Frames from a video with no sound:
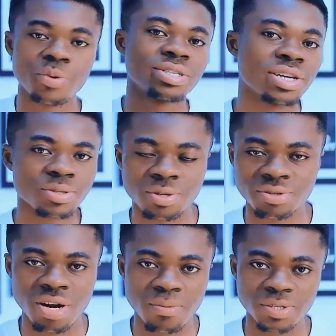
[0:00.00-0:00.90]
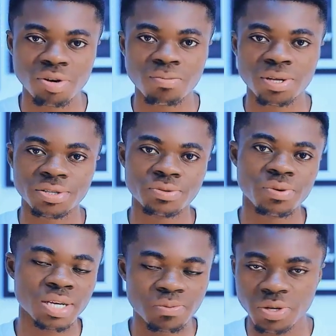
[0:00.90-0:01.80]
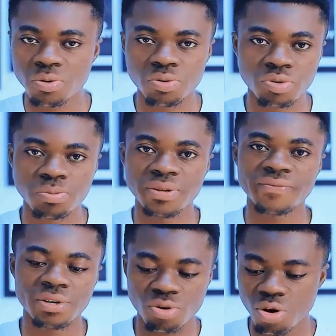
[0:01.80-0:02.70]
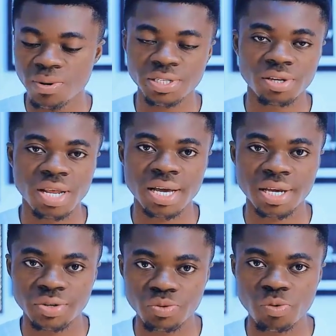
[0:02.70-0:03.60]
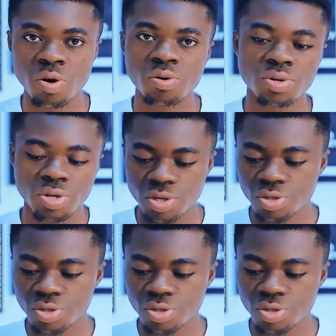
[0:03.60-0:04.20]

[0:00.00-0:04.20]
Returning subscribers, God bless you. As we go through, believe in your comment, your like, and do well